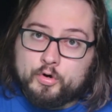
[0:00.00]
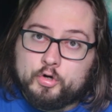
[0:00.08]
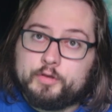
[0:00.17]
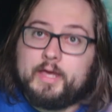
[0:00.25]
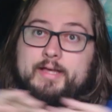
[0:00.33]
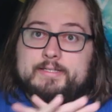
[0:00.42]

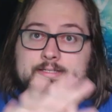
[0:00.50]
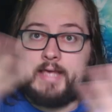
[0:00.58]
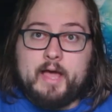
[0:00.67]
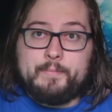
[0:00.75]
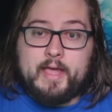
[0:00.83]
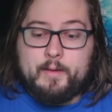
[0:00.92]
world,
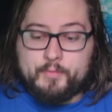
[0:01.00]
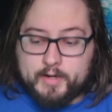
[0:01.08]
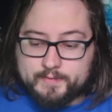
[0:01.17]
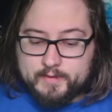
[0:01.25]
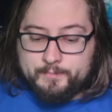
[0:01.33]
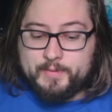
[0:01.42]
zombie
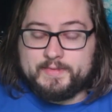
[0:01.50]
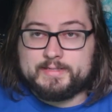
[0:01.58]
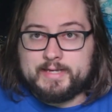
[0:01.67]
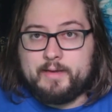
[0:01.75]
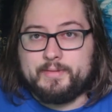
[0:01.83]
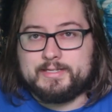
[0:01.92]
outbreak, but the
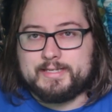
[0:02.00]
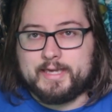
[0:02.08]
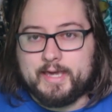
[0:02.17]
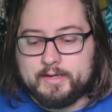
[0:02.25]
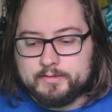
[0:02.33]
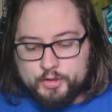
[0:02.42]
zombies,
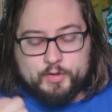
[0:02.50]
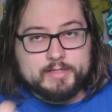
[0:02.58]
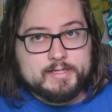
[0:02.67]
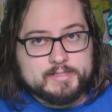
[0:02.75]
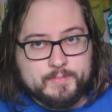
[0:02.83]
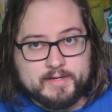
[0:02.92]
again, Yuki
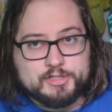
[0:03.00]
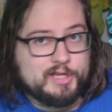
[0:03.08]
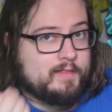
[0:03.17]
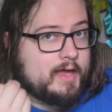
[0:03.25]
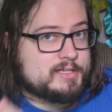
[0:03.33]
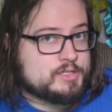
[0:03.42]
says that she
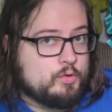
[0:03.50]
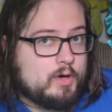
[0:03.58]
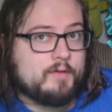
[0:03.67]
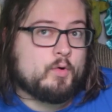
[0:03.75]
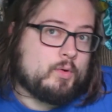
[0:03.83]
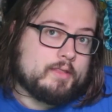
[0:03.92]
likes school.
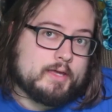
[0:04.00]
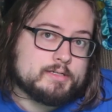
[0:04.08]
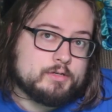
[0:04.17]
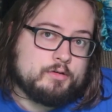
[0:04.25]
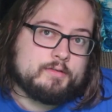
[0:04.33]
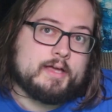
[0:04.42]
Everyone likes
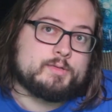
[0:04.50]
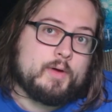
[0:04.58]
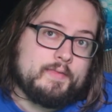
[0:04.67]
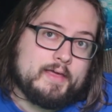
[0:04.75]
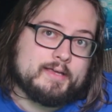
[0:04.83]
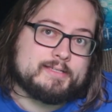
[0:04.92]
school. That's
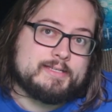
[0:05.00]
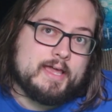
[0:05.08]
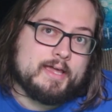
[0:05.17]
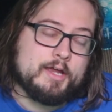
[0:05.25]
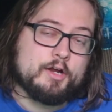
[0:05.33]
why they stay